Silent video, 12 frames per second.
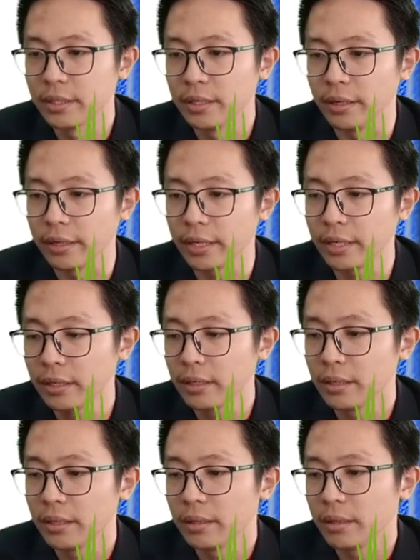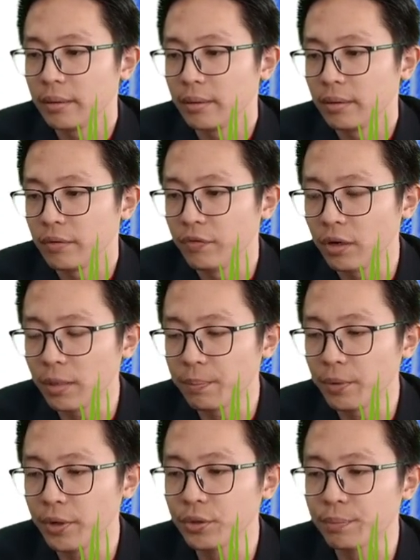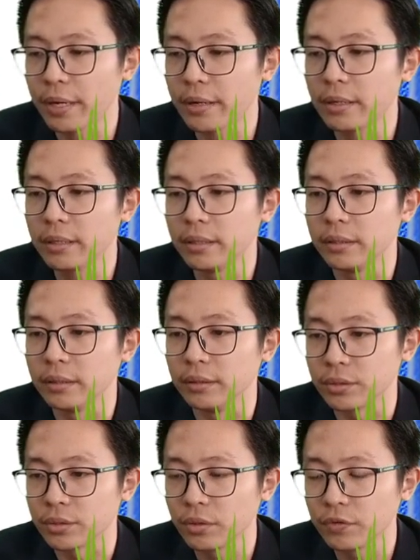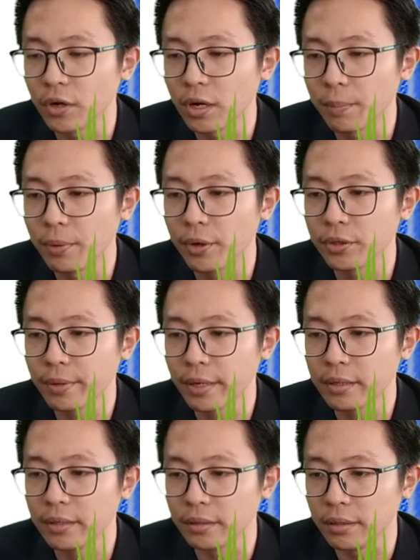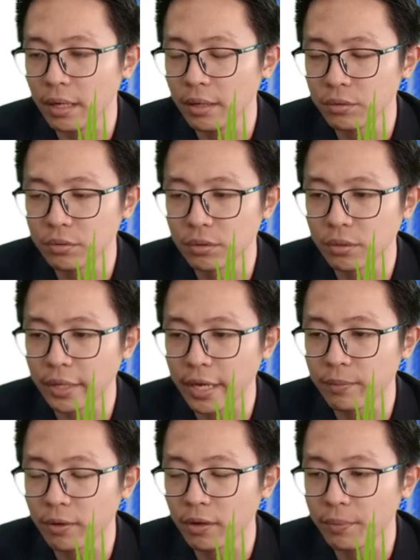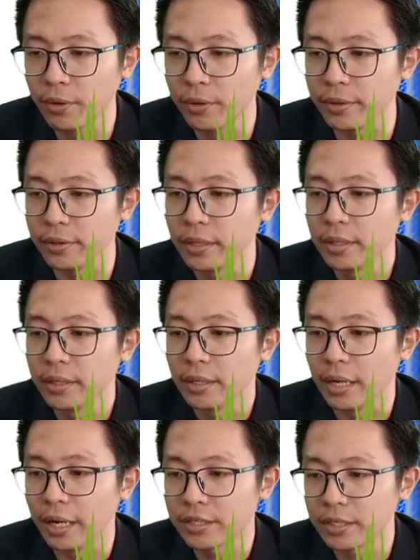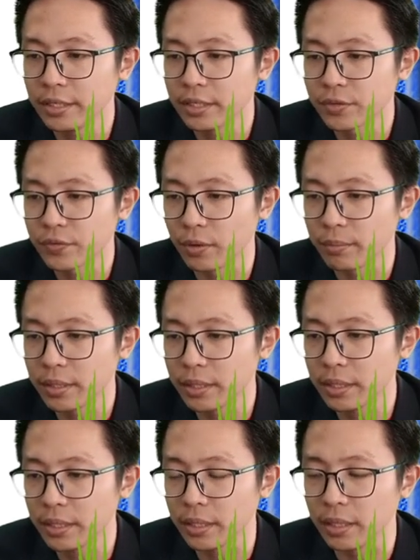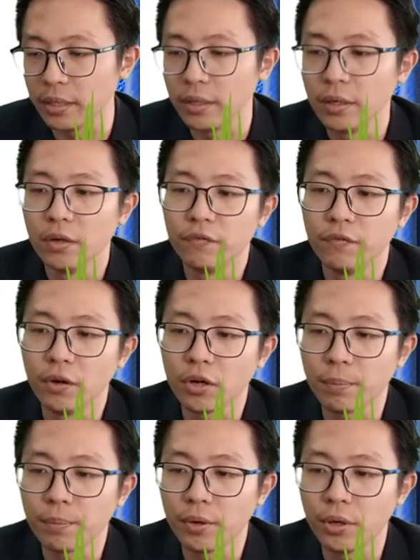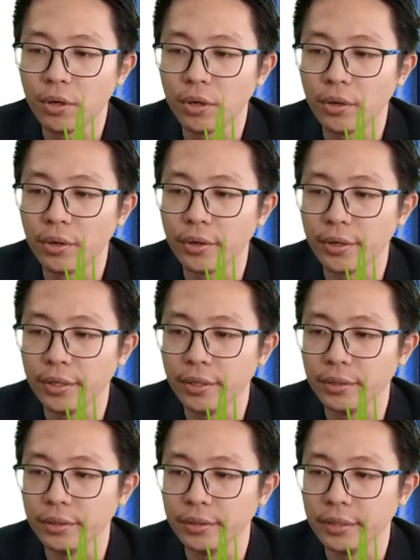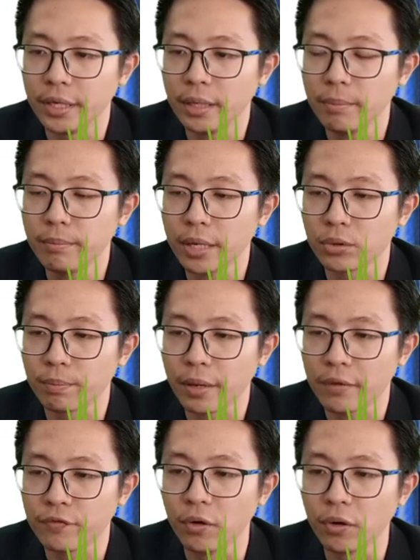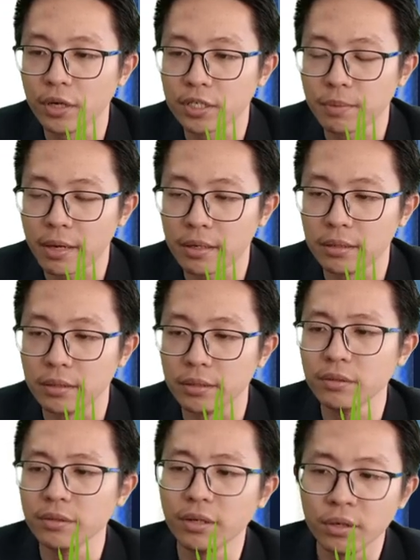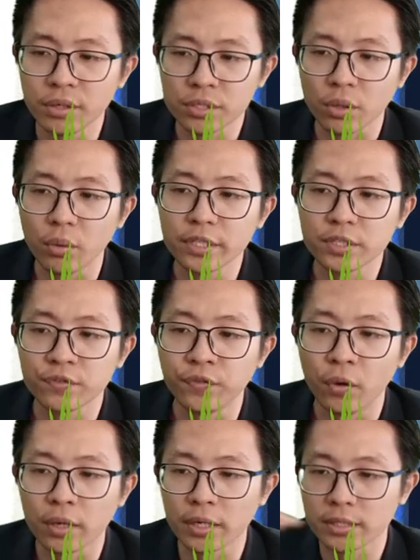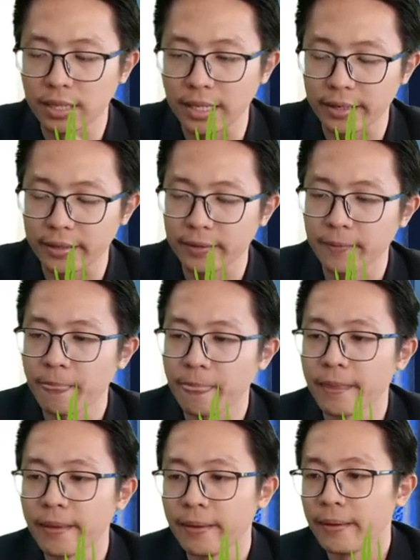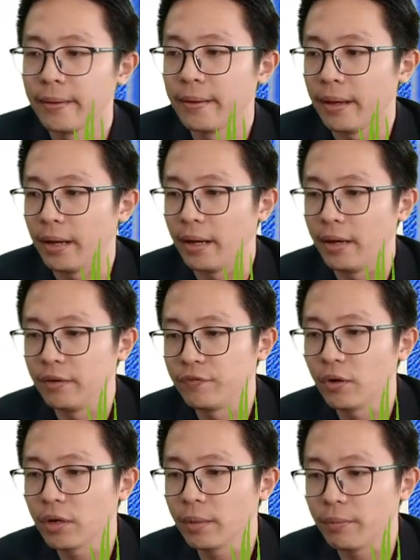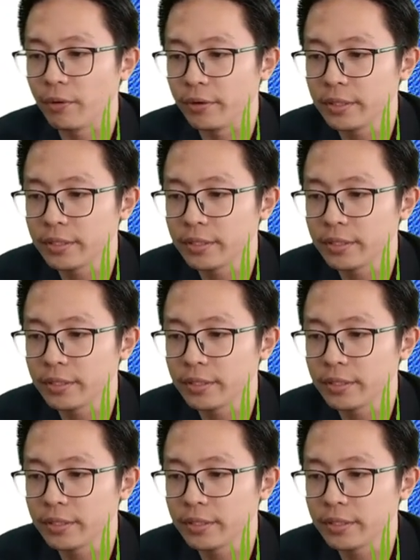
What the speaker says: Okay. Focal point to parallel. So focal point to parallel. How to get focal point? Actually, it's from here. Focal point, then back to focus parallel. You know, it's always focus the light. Focal point. This is